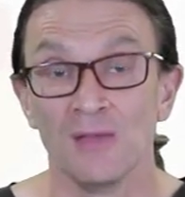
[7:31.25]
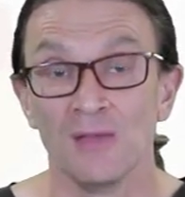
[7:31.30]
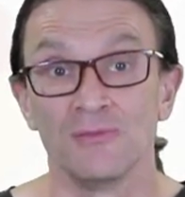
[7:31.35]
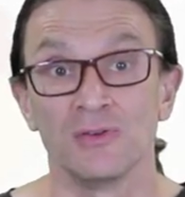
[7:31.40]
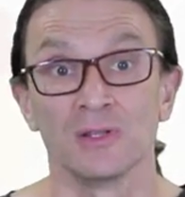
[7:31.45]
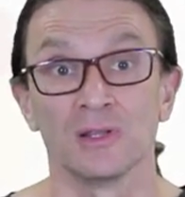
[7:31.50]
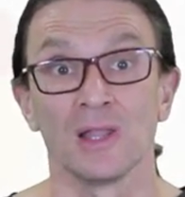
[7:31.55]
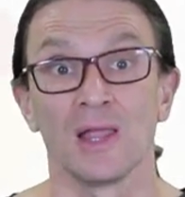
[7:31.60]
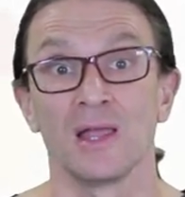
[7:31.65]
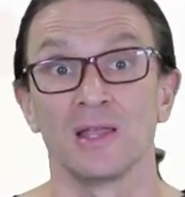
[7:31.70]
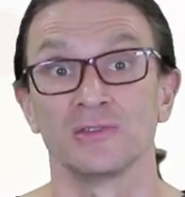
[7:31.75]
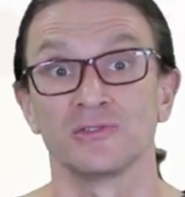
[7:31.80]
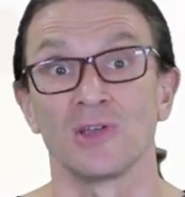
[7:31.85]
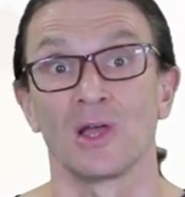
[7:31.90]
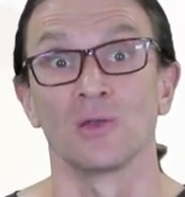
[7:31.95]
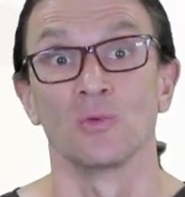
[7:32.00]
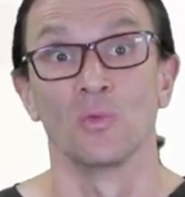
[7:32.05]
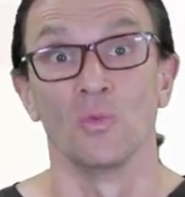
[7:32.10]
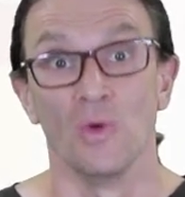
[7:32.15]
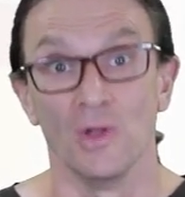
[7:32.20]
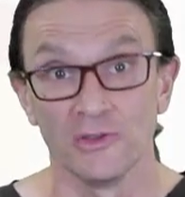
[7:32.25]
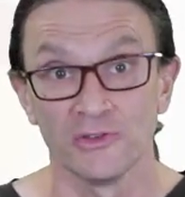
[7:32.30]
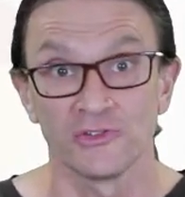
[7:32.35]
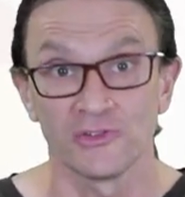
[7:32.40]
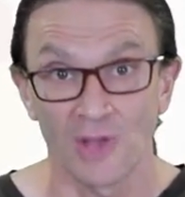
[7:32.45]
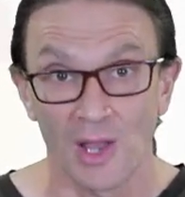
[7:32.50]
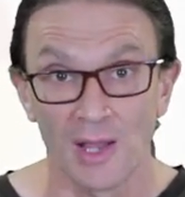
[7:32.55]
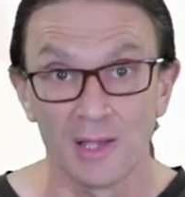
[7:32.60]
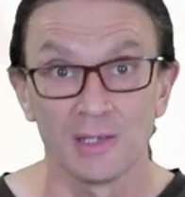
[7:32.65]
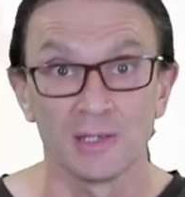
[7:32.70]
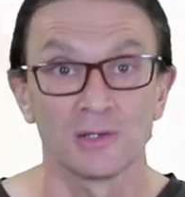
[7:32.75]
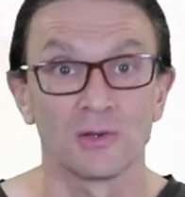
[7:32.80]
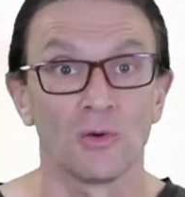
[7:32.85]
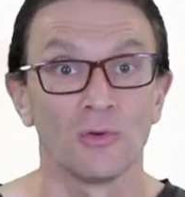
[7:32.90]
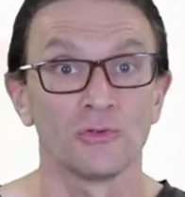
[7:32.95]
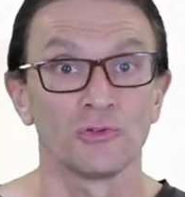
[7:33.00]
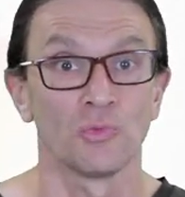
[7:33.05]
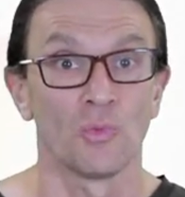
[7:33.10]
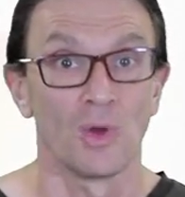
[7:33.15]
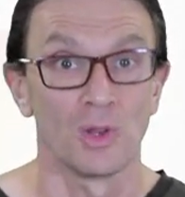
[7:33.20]
If it lands on one side, it
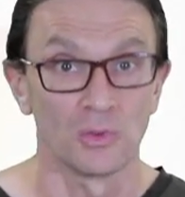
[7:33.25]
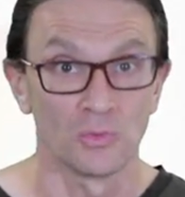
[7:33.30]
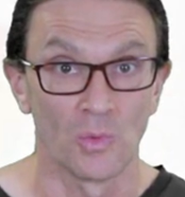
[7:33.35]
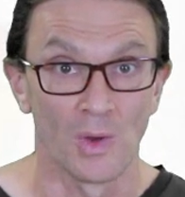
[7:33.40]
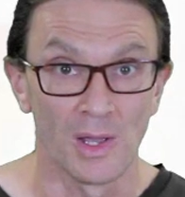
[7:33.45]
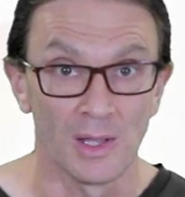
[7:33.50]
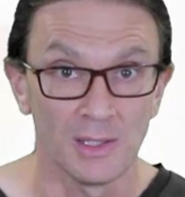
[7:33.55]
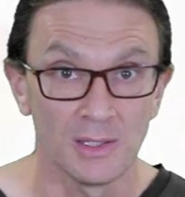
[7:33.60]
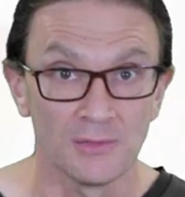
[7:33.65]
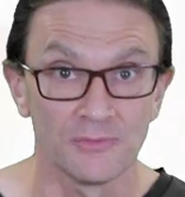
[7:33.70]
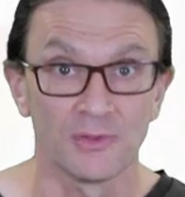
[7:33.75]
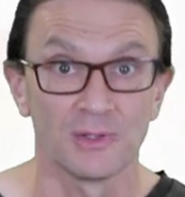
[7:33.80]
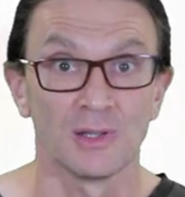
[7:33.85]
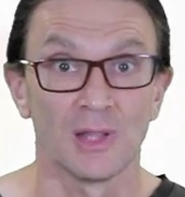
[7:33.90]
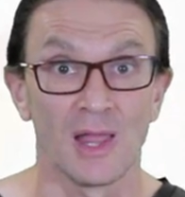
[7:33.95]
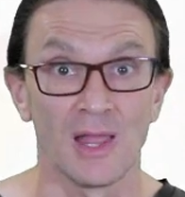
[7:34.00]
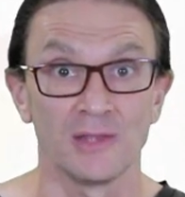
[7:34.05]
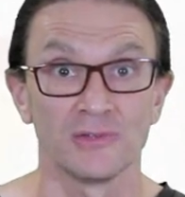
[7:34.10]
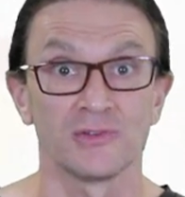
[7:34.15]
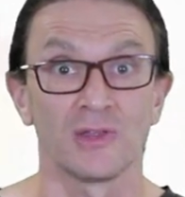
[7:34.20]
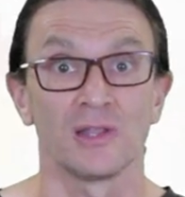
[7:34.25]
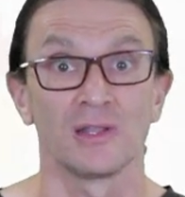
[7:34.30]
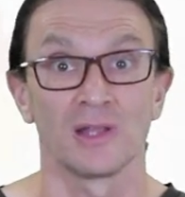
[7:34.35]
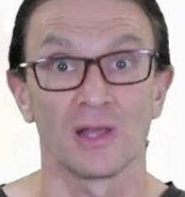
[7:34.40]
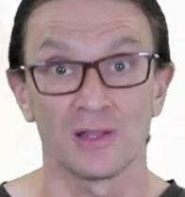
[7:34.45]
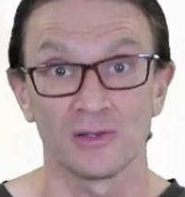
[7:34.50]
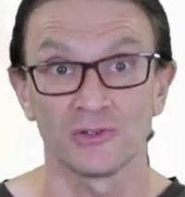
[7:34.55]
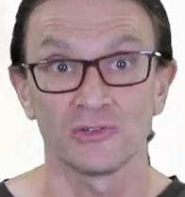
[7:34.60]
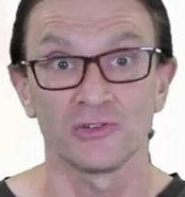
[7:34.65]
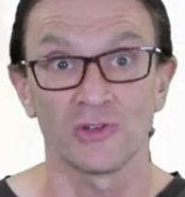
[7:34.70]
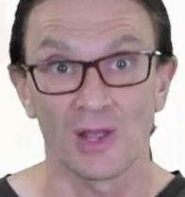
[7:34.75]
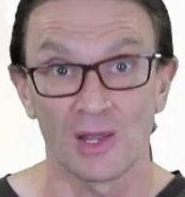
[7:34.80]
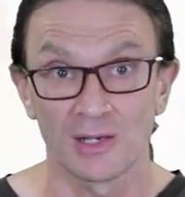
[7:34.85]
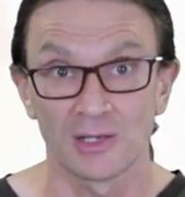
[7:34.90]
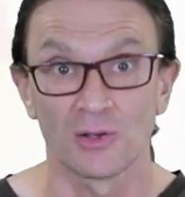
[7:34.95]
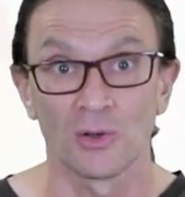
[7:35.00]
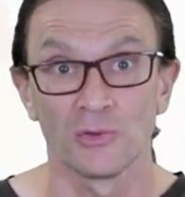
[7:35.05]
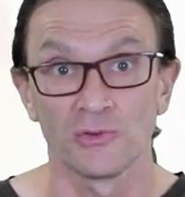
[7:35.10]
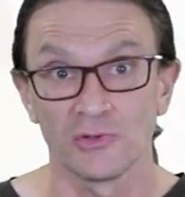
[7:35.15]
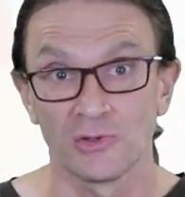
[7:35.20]
goes one way. If it lands on the other side,
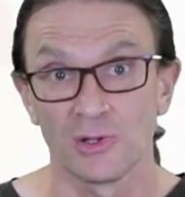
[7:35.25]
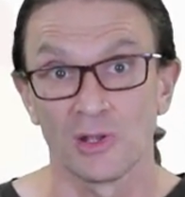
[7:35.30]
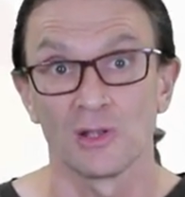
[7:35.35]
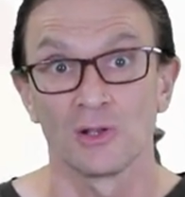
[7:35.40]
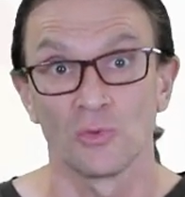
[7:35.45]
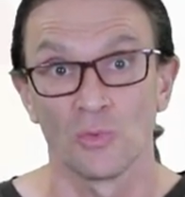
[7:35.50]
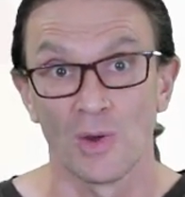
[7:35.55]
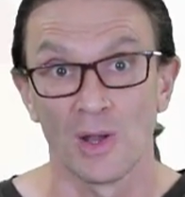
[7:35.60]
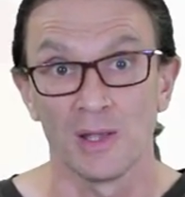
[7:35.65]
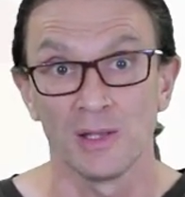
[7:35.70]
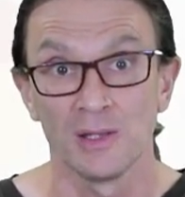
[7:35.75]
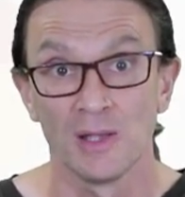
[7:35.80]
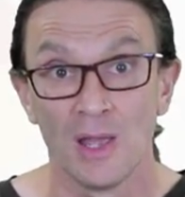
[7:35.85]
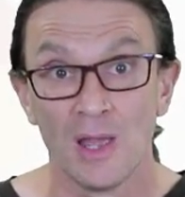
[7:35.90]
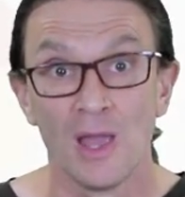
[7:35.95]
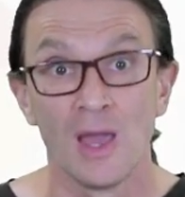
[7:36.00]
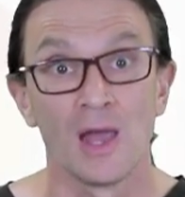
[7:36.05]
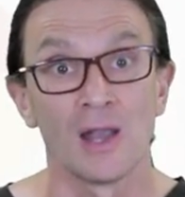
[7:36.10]
it goes the other way.